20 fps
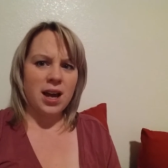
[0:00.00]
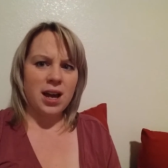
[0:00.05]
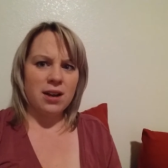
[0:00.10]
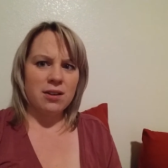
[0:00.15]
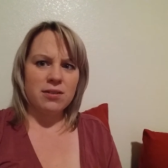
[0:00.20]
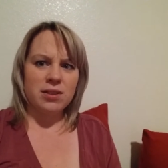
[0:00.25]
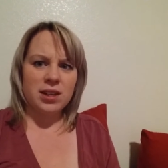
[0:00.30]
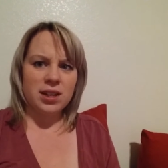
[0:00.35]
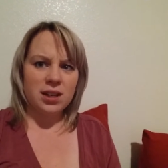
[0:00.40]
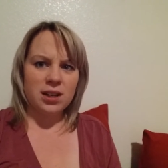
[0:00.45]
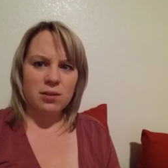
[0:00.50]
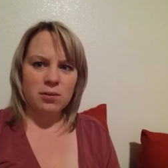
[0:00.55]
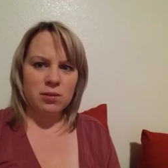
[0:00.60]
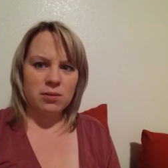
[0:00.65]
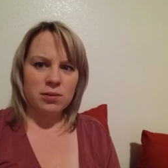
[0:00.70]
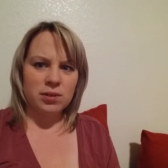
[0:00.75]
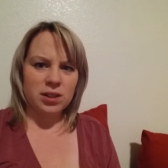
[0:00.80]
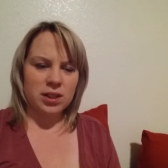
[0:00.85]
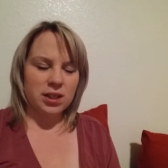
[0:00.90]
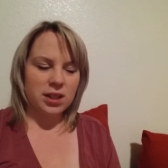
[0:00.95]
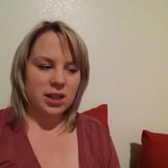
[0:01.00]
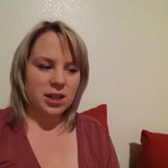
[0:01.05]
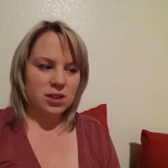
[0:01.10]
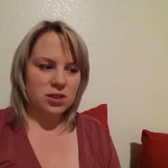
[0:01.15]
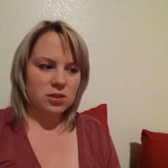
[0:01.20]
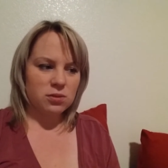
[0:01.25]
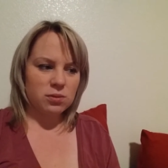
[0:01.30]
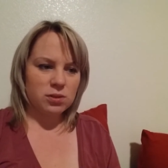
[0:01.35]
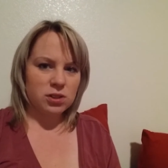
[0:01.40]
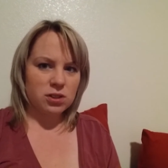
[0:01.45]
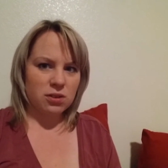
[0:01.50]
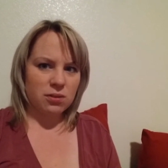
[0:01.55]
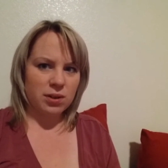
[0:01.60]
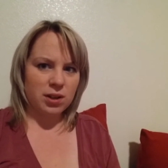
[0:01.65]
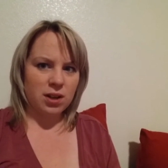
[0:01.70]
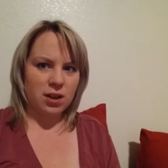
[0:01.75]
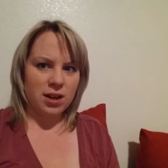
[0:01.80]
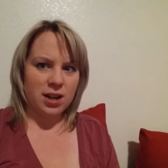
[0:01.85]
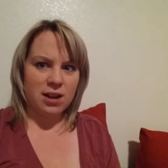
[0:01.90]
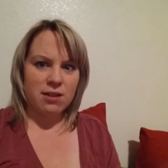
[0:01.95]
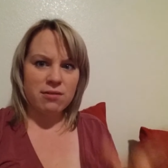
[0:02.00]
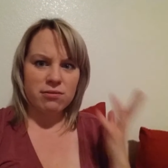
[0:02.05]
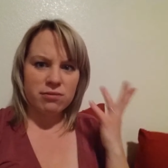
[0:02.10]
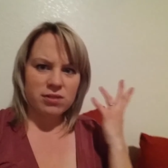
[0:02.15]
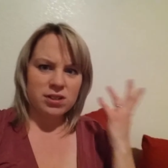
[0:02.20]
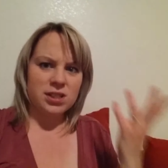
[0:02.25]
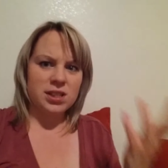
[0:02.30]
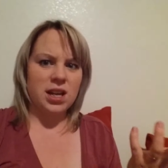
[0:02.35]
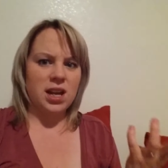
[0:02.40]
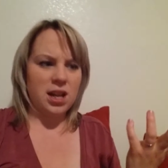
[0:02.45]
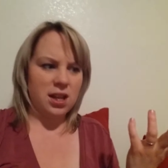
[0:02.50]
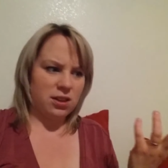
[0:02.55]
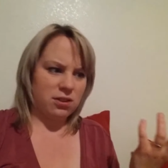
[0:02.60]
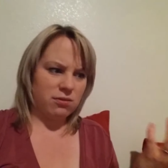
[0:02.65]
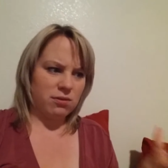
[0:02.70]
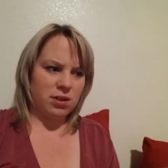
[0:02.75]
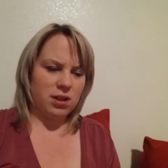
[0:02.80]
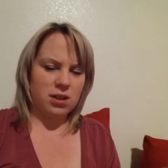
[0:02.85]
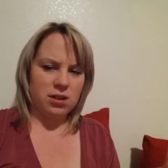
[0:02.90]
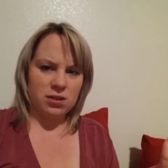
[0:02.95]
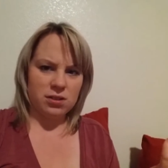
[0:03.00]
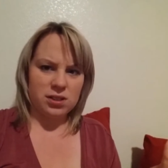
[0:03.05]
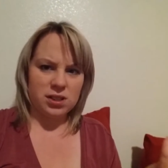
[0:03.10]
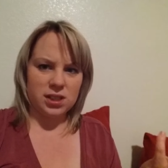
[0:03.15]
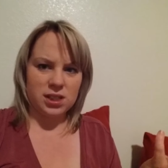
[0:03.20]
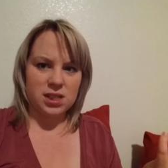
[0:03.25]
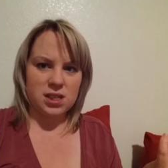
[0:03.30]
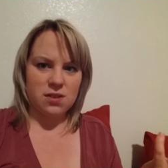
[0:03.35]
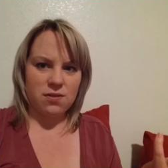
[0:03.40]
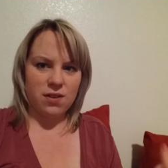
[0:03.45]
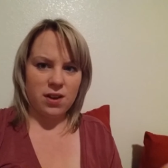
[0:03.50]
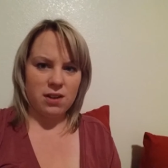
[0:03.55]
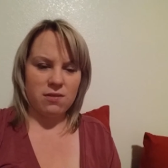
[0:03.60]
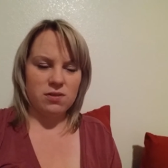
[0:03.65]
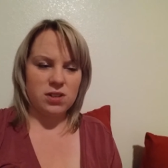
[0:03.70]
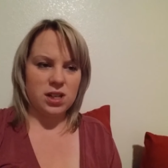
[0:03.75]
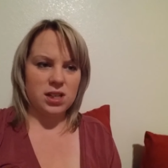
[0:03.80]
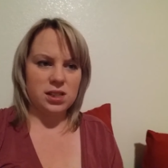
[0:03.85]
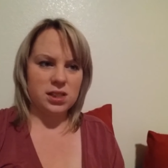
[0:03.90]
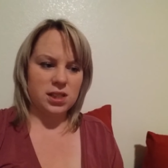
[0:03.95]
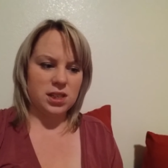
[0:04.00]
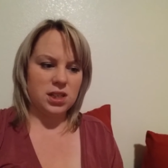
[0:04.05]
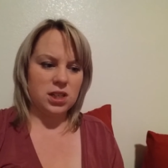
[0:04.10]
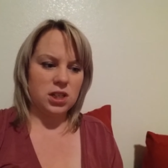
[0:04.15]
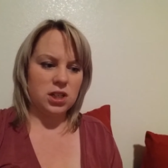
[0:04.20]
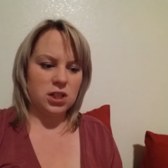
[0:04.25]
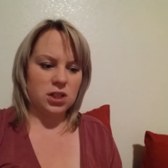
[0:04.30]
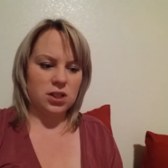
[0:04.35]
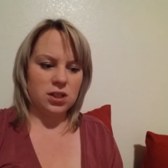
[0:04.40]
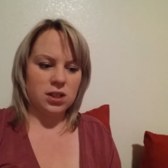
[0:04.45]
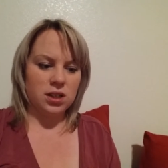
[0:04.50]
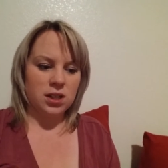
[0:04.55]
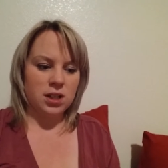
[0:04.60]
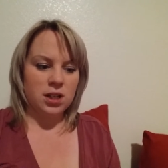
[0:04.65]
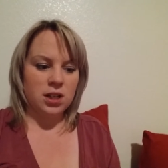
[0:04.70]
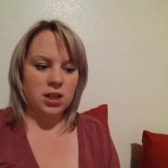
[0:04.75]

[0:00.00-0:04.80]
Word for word: I don't think anyone really cares what's going on every day, 365 days a year